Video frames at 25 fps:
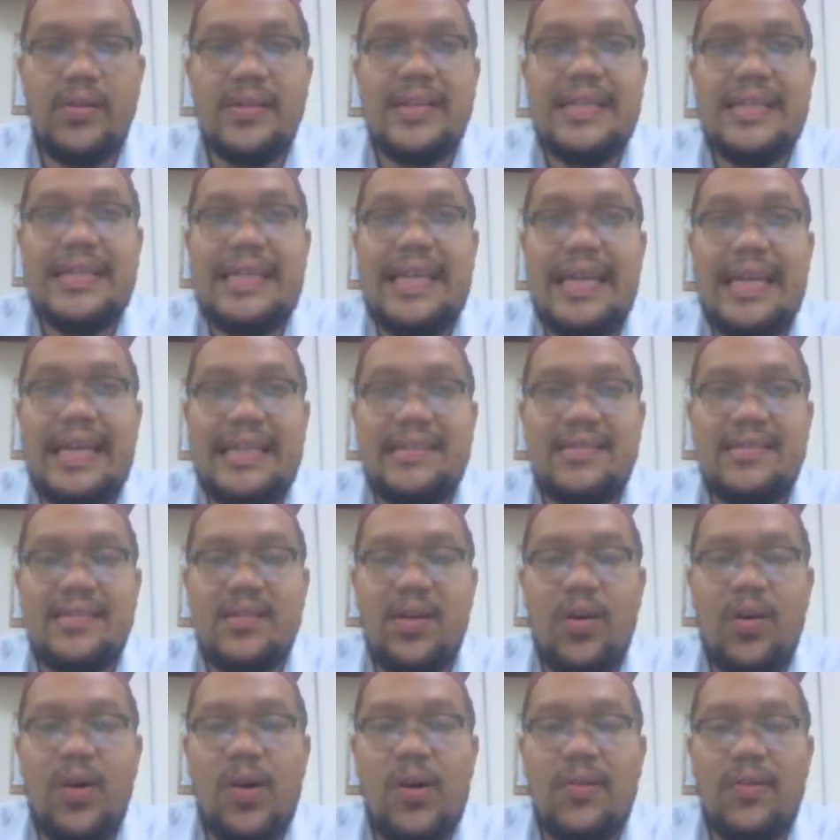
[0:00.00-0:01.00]
the date
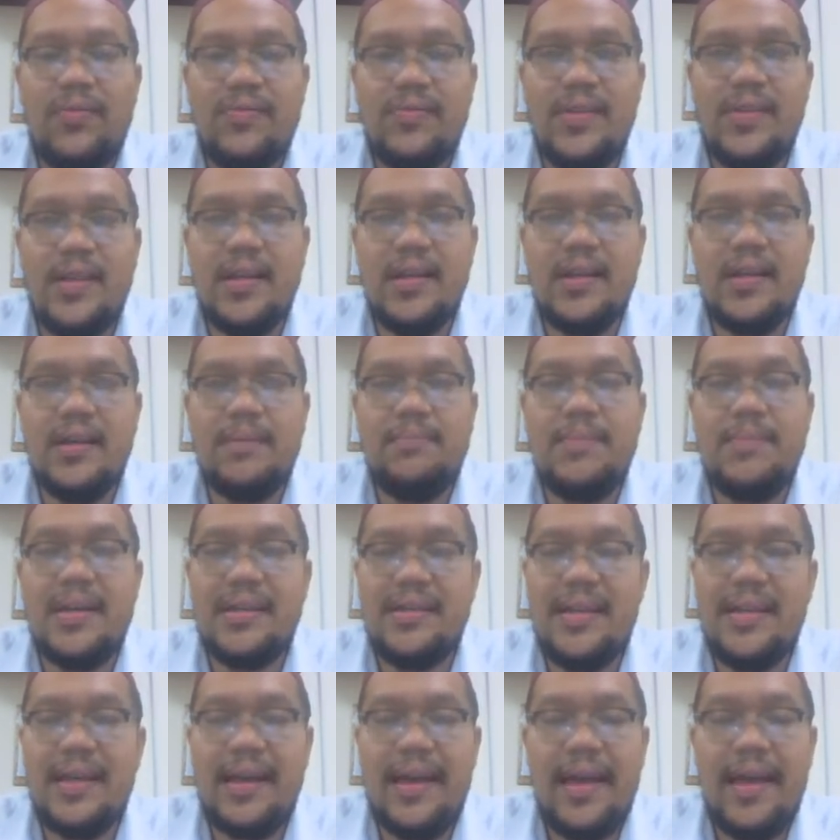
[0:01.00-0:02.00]
of the
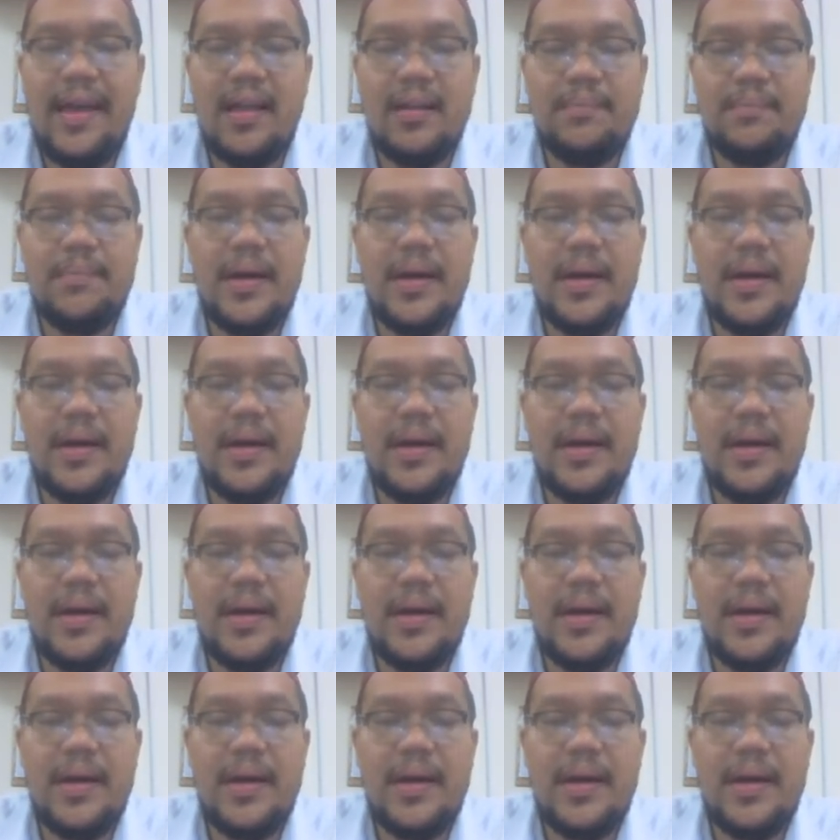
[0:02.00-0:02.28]
meeting held,